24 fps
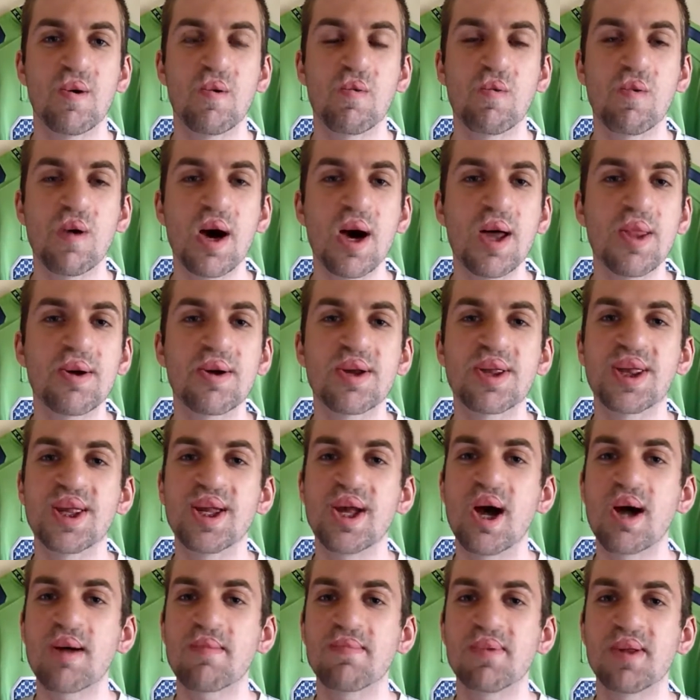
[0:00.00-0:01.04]
What other
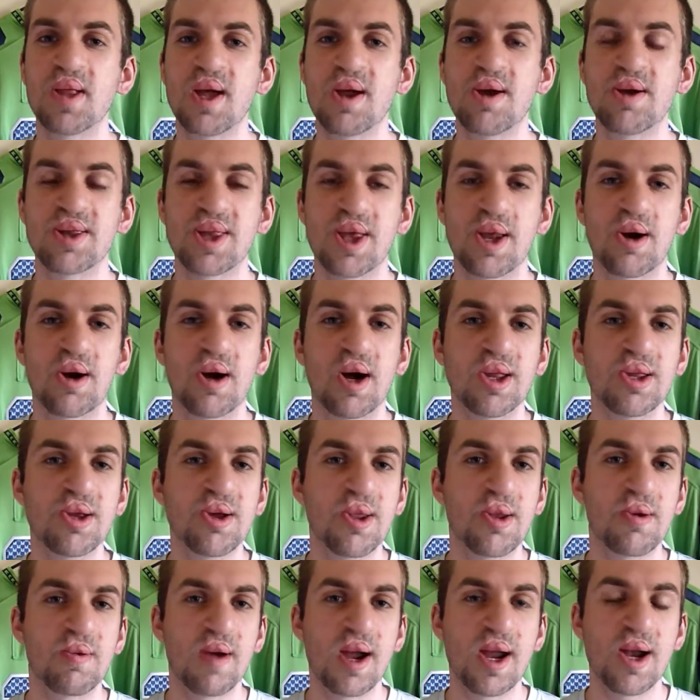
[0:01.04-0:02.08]
Seahawks players that are under
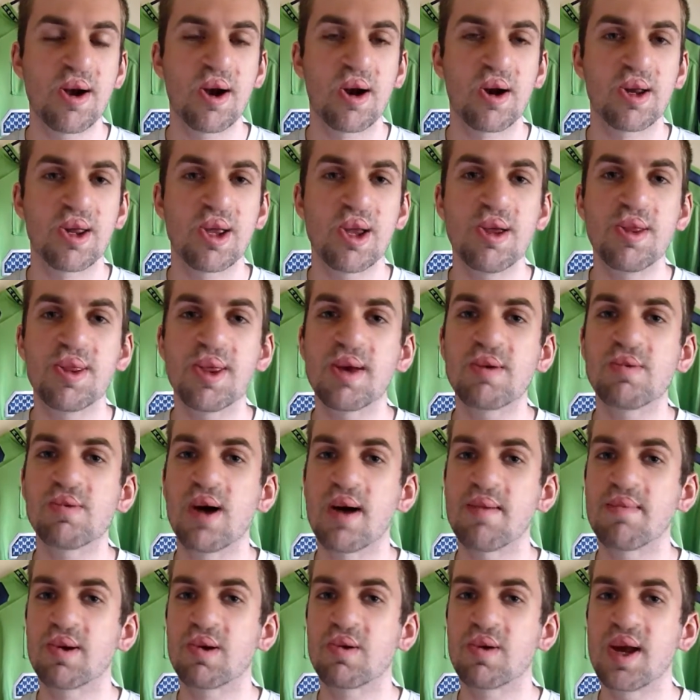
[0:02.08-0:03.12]
the radar do you think will
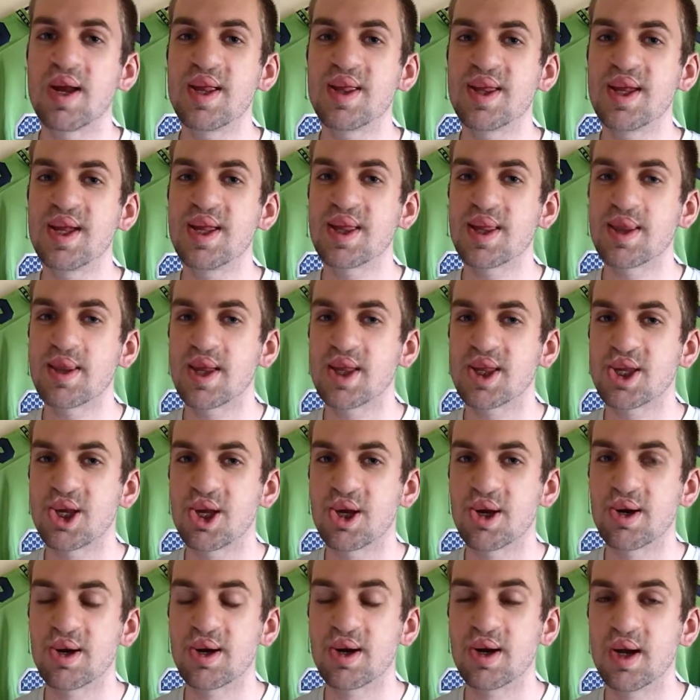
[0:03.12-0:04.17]
have a great season this
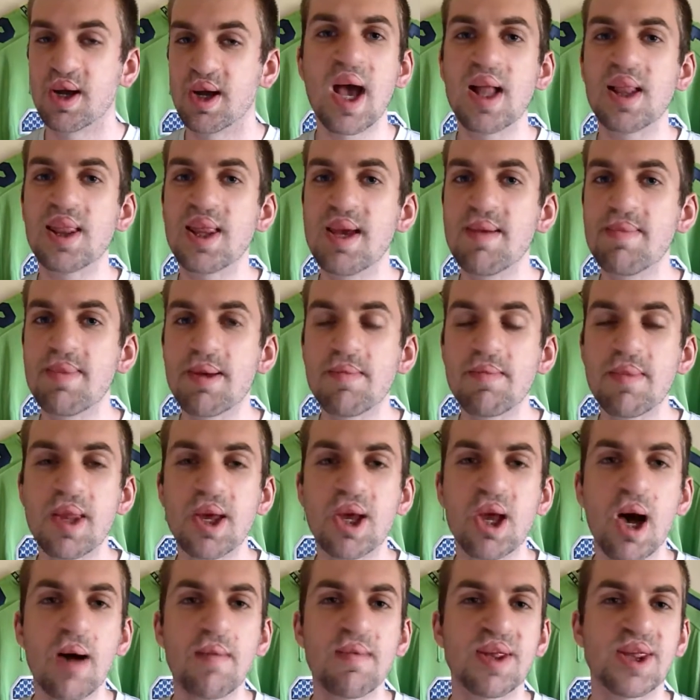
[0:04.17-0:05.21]
year? Leave them in the
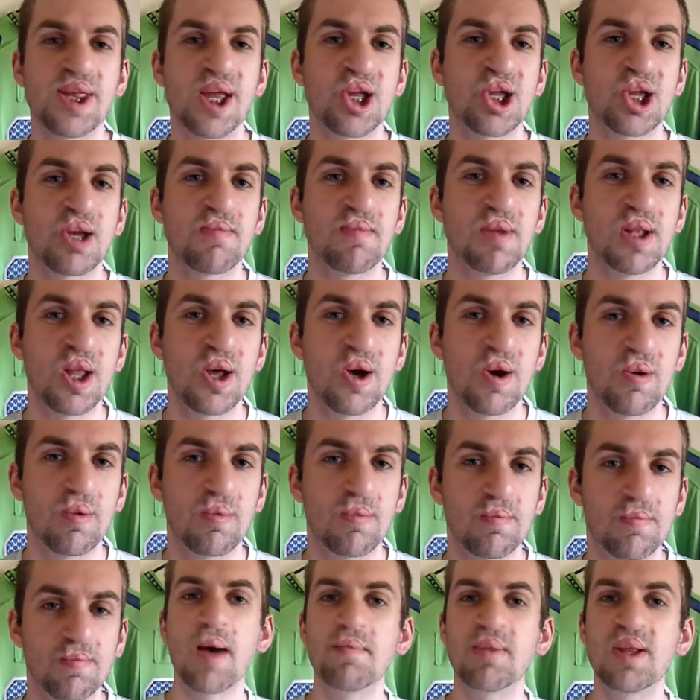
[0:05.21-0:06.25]
comment section below.
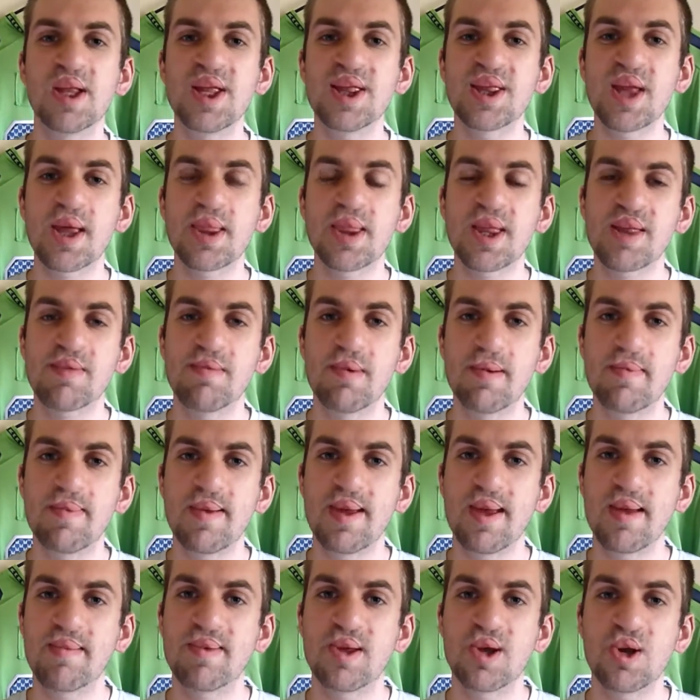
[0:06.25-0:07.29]
Please like this
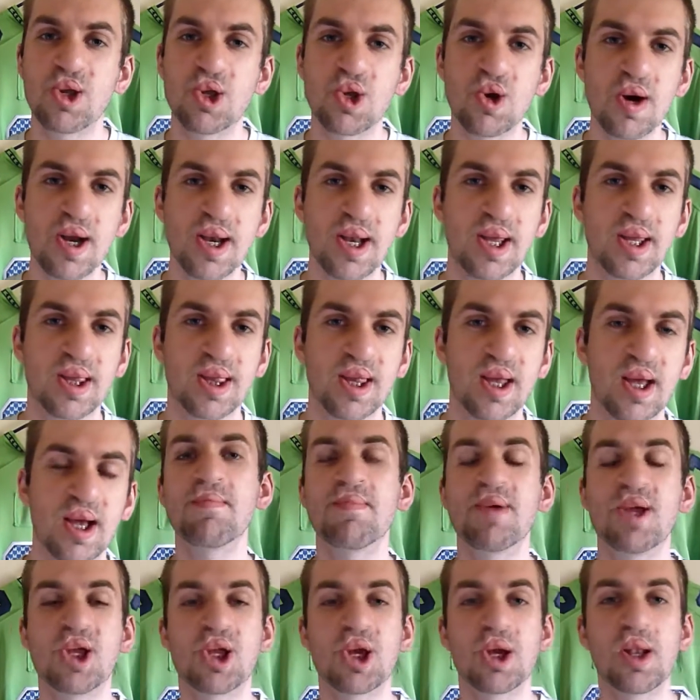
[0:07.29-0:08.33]
movie if you enjoyed it.
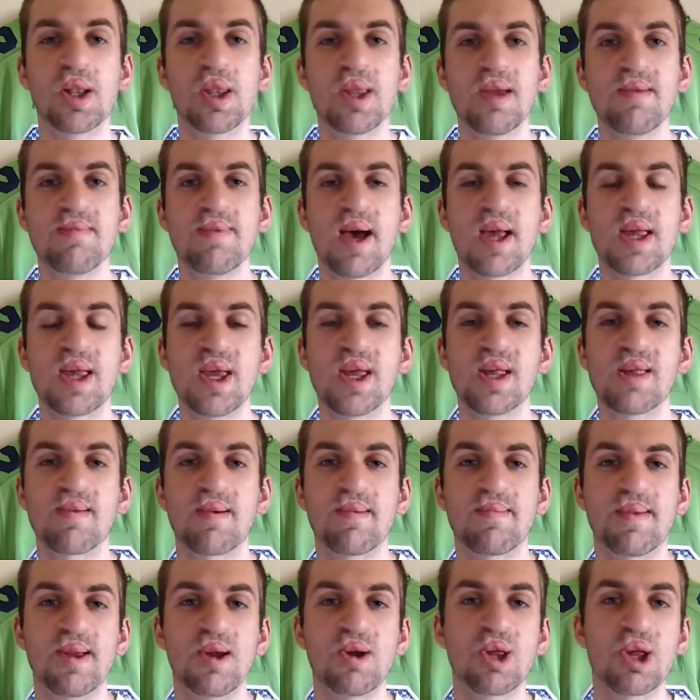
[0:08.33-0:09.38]
Be sure to leave ideas for
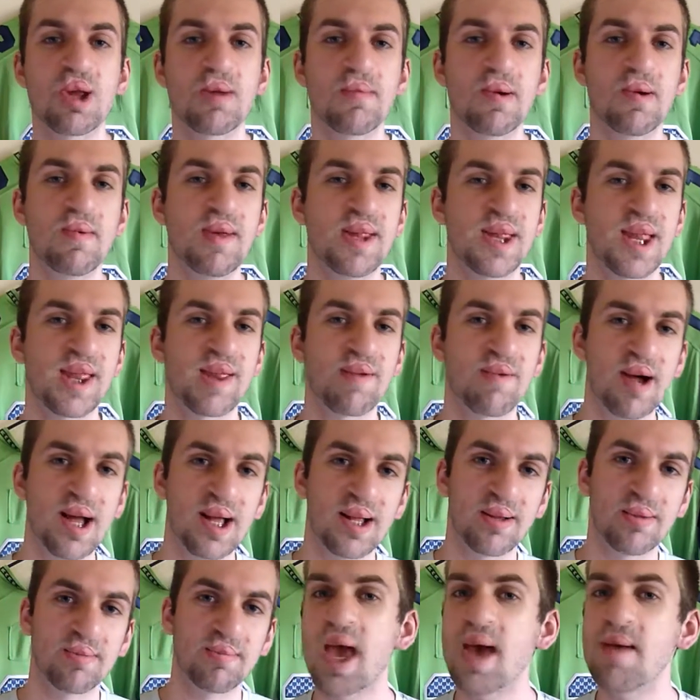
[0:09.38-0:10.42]
future movies as
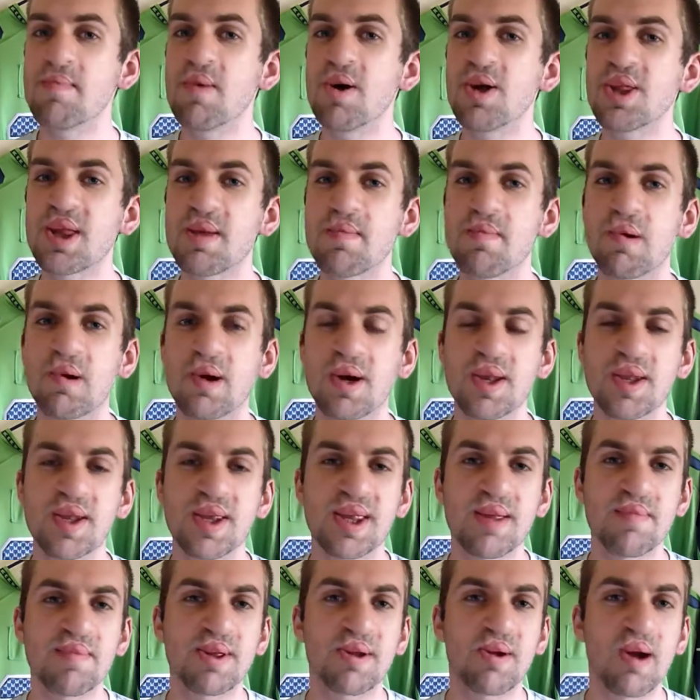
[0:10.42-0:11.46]
well. And most important,
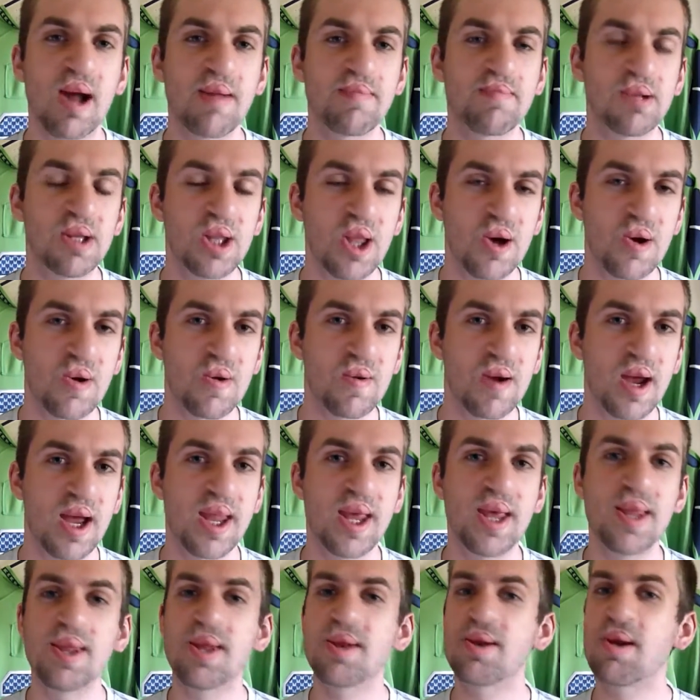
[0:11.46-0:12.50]
subscribe below and
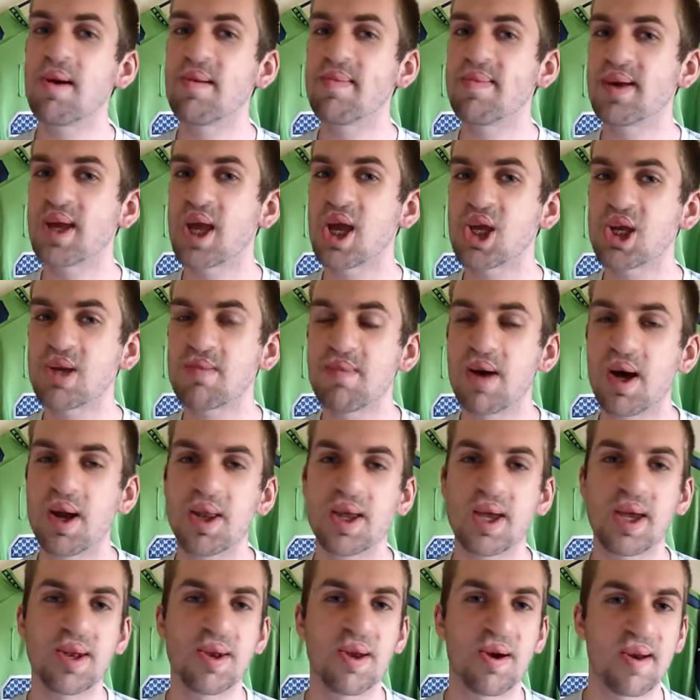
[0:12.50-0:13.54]
hit the notification bell to
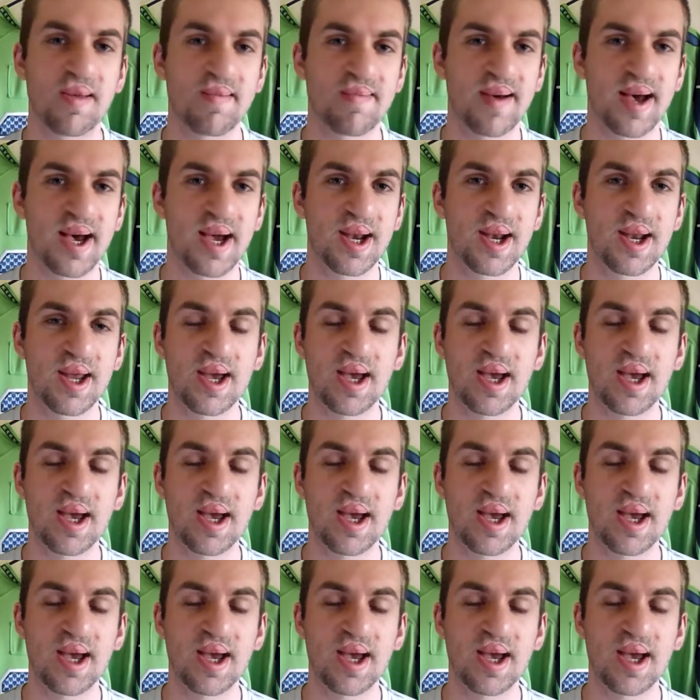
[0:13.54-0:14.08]
get notified.